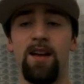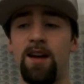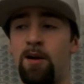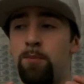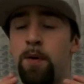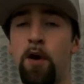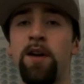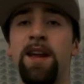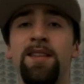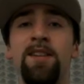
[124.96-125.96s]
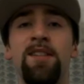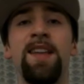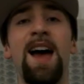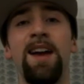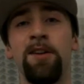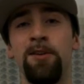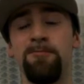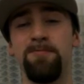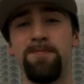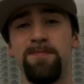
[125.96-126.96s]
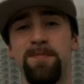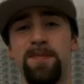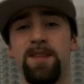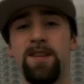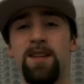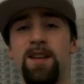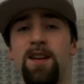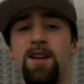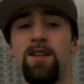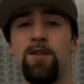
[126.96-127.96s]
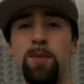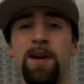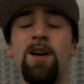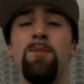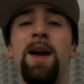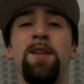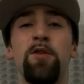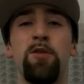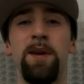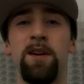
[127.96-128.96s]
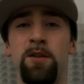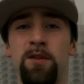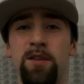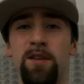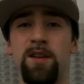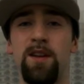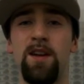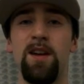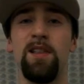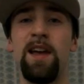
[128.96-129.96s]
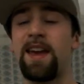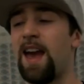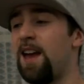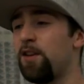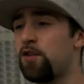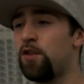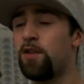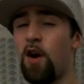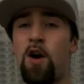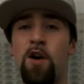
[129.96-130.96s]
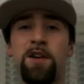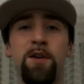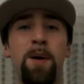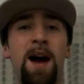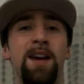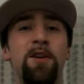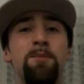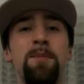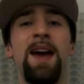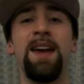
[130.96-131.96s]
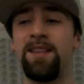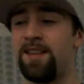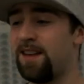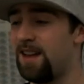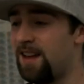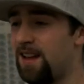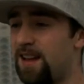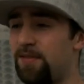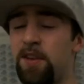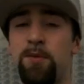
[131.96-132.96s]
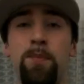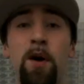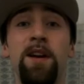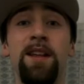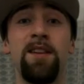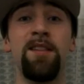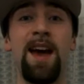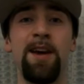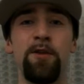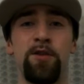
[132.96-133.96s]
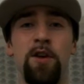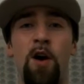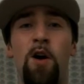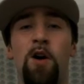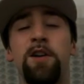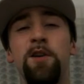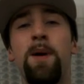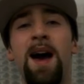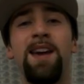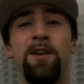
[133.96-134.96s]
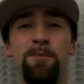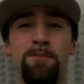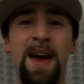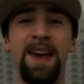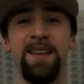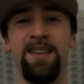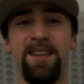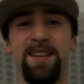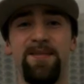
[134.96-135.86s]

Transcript: a burning desire to become better speakers. Like, it should occupy your mind. This burning desire should occupy your mind.